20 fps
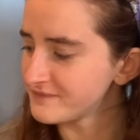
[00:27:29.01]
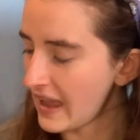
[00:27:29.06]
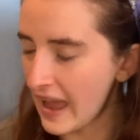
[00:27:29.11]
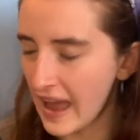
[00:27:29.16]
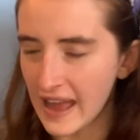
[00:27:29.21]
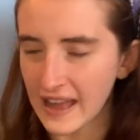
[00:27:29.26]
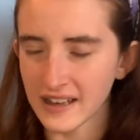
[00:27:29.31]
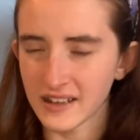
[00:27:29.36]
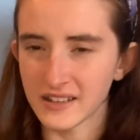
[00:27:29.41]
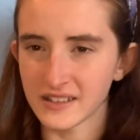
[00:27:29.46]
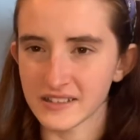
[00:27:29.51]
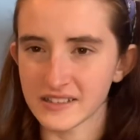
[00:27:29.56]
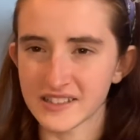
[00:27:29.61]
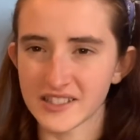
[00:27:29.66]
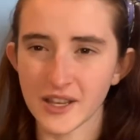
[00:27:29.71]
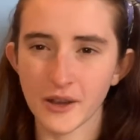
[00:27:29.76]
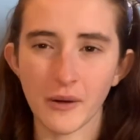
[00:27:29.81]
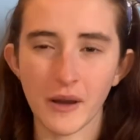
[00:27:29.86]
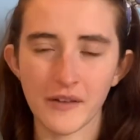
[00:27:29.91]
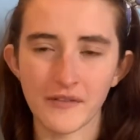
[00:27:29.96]
And
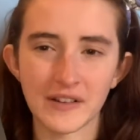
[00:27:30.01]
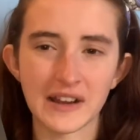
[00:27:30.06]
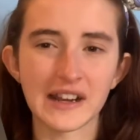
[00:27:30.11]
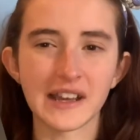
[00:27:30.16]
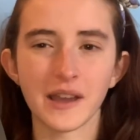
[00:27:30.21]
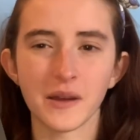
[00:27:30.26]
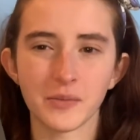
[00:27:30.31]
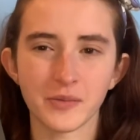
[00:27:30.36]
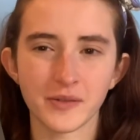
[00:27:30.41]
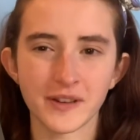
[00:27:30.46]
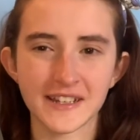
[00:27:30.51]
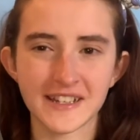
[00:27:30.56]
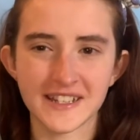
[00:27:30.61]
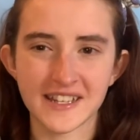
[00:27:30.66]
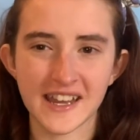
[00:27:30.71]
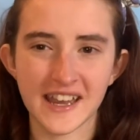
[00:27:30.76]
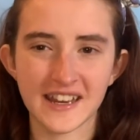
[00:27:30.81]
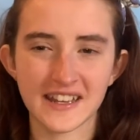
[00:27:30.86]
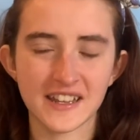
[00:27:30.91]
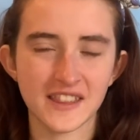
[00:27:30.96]
so I really
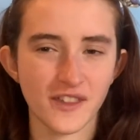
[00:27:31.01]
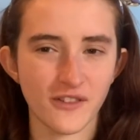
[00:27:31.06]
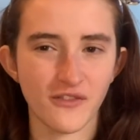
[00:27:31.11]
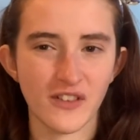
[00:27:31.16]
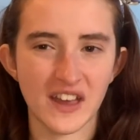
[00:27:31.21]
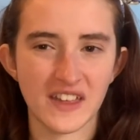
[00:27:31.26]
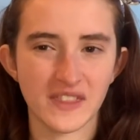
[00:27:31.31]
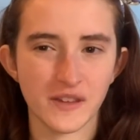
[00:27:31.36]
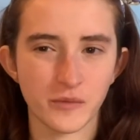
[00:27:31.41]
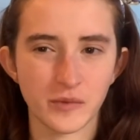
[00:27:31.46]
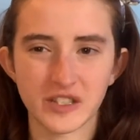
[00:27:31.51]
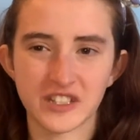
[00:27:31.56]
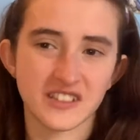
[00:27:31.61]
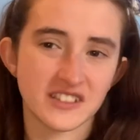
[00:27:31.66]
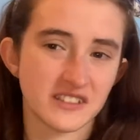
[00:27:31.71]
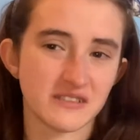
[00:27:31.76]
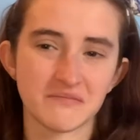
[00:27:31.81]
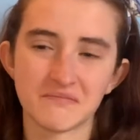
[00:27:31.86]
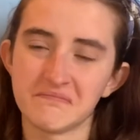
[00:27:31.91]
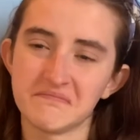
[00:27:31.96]
appreciated the fact that we
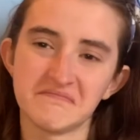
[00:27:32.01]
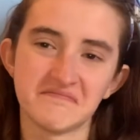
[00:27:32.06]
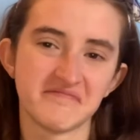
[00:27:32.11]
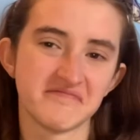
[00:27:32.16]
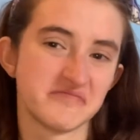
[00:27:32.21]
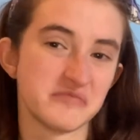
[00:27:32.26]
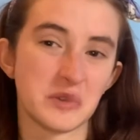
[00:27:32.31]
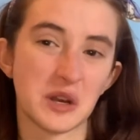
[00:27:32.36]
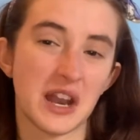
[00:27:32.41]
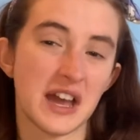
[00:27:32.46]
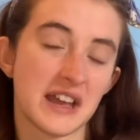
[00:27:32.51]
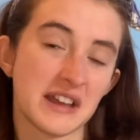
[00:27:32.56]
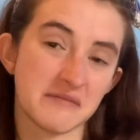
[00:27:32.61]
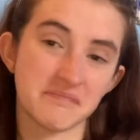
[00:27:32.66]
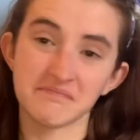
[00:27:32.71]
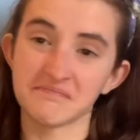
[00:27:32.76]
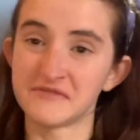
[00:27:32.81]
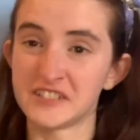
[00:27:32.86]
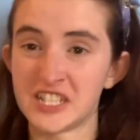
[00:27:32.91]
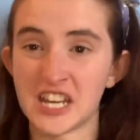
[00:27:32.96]
just were like,
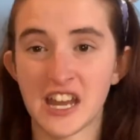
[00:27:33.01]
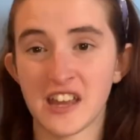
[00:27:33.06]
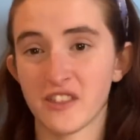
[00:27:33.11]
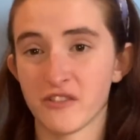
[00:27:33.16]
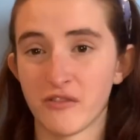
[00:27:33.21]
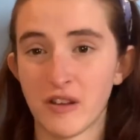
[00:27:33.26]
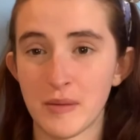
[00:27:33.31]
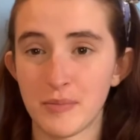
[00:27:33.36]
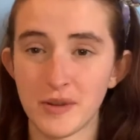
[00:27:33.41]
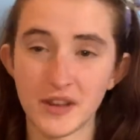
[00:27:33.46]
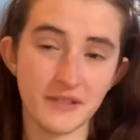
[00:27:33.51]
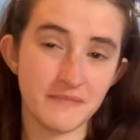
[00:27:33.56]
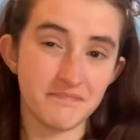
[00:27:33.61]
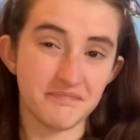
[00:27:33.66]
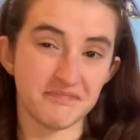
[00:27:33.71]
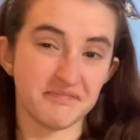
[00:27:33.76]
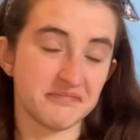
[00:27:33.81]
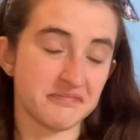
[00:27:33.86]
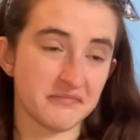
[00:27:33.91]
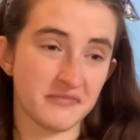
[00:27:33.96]
Jack the Ripper,
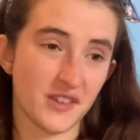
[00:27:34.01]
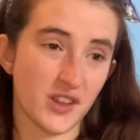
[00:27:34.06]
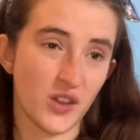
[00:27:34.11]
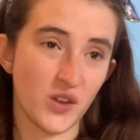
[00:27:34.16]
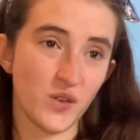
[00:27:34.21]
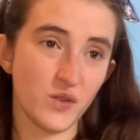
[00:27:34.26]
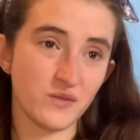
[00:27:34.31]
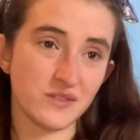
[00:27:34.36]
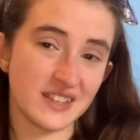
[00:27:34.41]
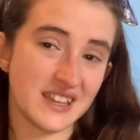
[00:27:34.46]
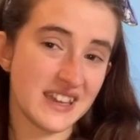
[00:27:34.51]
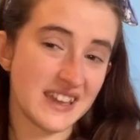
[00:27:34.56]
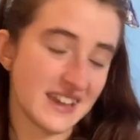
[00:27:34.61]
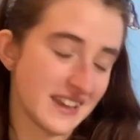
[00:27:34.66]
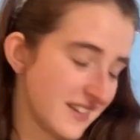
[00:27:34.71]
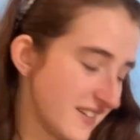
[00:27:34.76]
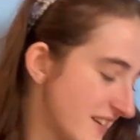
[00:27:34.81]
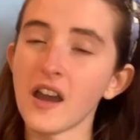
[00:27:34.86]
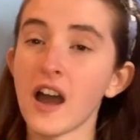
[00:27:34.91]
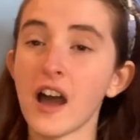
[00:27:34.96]
who's he?
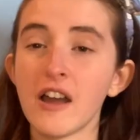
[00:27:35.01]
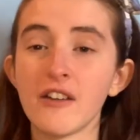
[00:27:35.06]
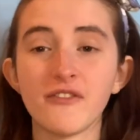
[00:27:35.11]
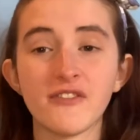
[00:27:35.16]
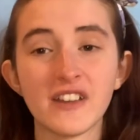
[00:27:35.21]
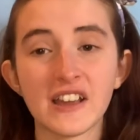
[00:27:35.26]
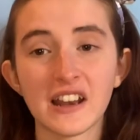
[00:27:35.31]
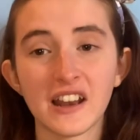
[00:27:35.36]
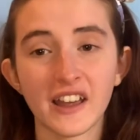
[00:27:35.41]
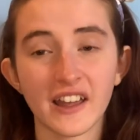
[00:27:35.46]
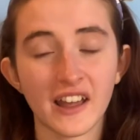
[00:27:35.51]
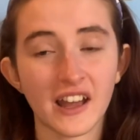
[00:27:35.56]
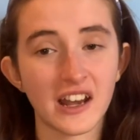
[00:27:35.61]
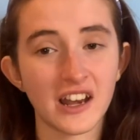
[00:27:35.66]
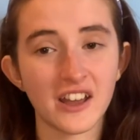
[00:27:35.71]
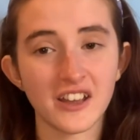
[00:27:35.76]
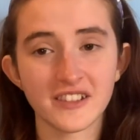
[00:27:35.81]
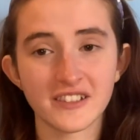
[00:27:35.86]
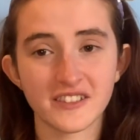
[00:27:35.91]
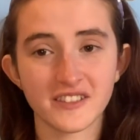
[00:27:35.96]
I feel like I
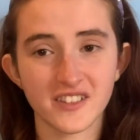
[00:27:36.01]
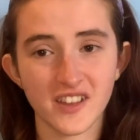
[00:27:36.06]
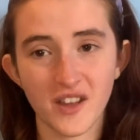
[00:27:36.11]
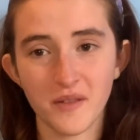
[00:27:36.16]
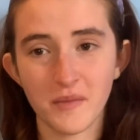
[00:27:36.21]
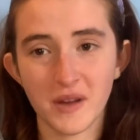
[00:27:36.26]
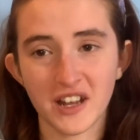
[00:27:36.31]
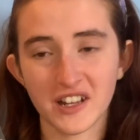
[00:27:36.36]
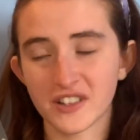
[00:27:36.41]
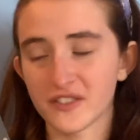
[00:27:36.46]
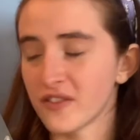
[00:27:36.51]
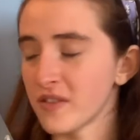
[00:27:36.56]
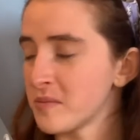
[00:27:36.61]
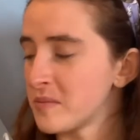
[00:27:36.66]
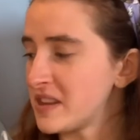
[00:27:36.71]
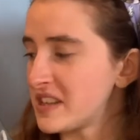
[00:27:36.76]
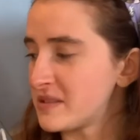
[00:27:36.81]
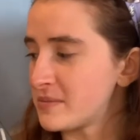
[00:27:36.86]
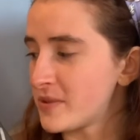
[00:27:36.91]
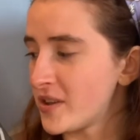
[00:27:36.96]
learned so much from
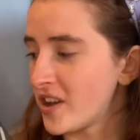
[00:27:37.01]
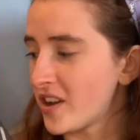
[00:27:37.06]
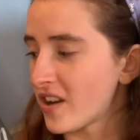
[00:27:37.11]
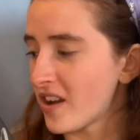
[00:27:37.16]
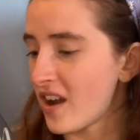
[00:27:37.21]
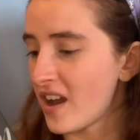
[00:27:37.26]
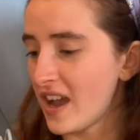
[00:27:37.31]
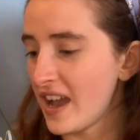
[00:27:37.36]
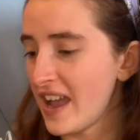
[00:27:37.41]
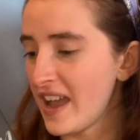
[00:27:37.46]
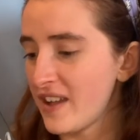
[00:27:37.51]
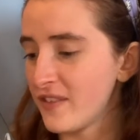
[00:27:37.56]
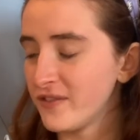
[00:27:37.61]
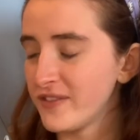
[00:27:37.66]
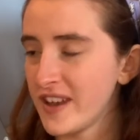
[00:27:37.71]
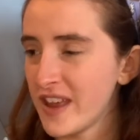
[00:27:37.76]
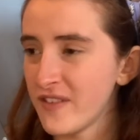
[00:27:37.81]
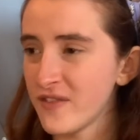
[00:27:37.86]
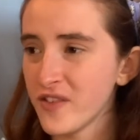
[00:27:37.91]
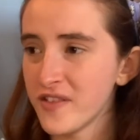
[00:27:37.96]
this book. I have
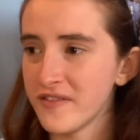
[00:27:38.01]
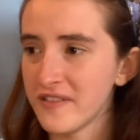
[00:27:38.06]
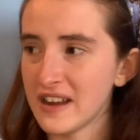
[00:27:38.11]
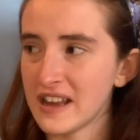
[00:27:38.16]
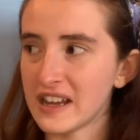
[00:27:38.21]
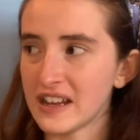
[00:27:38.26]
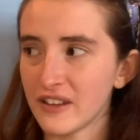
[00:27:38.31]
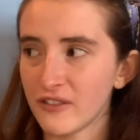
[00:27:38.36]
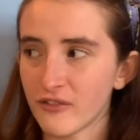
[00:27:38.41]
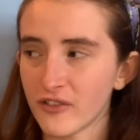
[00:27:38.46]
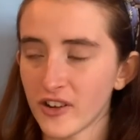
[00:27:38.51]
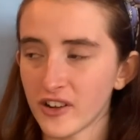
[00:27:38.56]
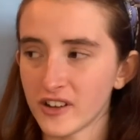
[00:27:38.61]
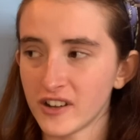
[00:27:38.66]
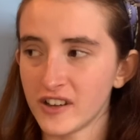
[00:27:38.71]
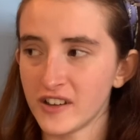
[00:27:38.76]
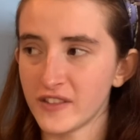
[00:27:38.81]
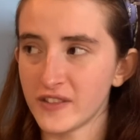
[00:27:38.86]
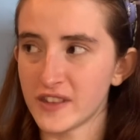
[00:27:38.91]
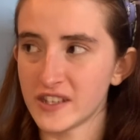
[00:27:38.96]
never really
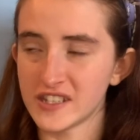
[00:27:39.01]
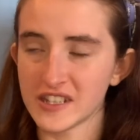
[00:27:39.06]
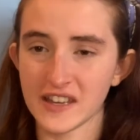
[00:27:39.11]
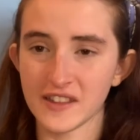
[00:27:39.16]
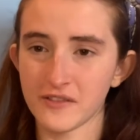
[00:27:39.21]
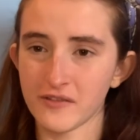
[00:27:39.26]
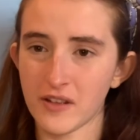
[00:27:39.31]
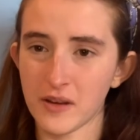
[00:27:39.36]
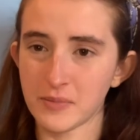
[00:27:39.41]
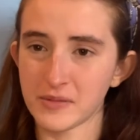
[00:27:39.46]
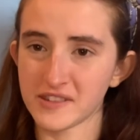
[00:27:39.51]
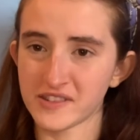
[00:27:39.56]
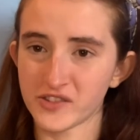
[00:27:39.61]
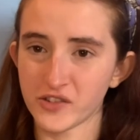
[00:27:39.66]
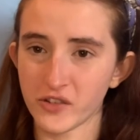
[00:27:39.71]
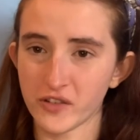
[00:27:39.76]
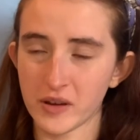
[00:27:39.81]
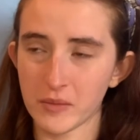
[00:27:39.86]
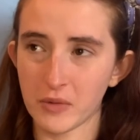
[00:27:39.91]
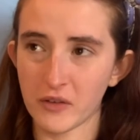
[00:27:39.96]
followed the Jack the Ripper
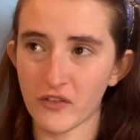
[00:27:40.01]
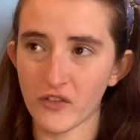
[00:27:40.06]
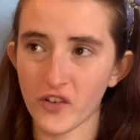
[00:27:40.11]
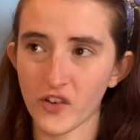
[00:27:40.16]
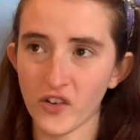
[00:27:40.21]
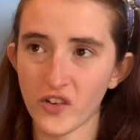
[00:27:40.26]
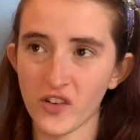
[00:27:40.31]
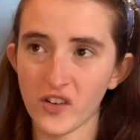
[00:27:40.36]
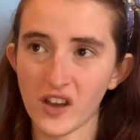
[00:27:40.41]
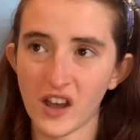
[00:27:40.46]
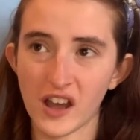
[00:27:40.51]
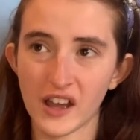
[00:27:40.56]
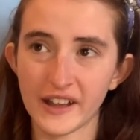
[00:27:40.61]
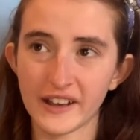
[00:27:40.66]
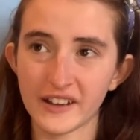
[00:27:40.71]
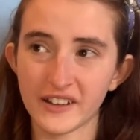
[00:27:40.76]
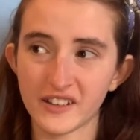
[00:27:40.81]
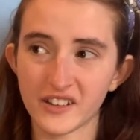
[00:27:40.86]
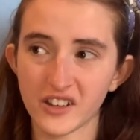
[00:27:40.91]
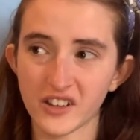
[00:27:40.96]
story before. I
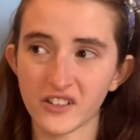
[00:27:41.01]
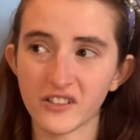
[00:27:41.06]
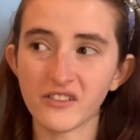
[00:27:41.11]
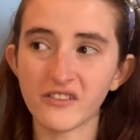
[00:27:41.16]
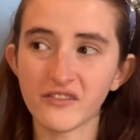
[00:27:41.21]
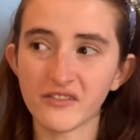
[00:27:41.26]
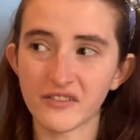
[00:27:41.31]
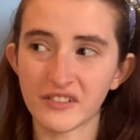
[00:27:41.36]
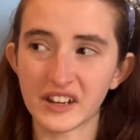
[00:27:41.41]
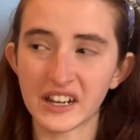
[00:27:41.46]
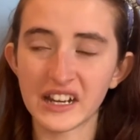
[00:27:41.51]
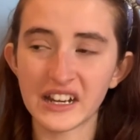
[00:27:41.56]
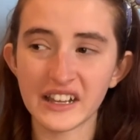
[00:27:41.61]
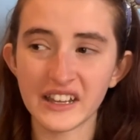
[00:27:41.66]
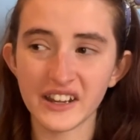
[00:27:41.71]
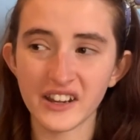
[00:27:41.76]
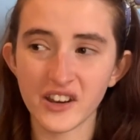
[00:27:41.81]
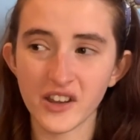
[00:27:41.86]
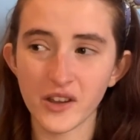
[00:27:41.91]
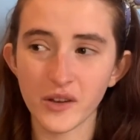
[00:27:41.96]
don't really
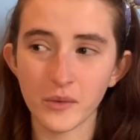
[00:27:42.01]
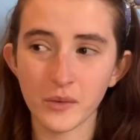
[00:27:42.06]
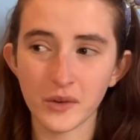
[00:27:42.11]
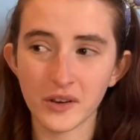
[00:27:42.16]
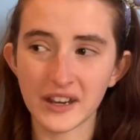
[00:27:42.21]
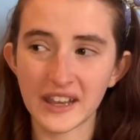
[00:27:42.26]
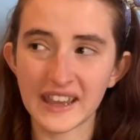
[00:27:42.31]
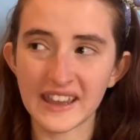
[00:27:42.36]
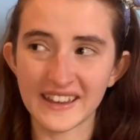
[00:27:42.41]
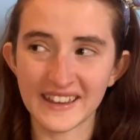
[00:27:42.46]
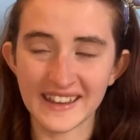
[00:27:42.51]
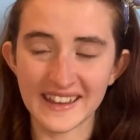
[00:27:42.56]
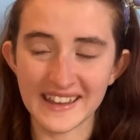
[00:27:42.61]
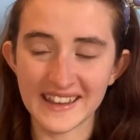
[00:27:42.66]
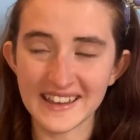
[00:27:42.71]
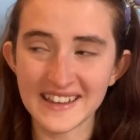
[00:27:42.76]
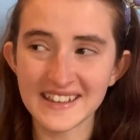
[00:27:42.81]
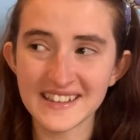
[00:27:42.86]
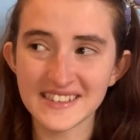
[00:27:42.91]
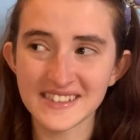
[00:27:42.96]
know what it
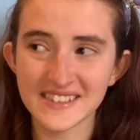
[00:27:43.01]
is.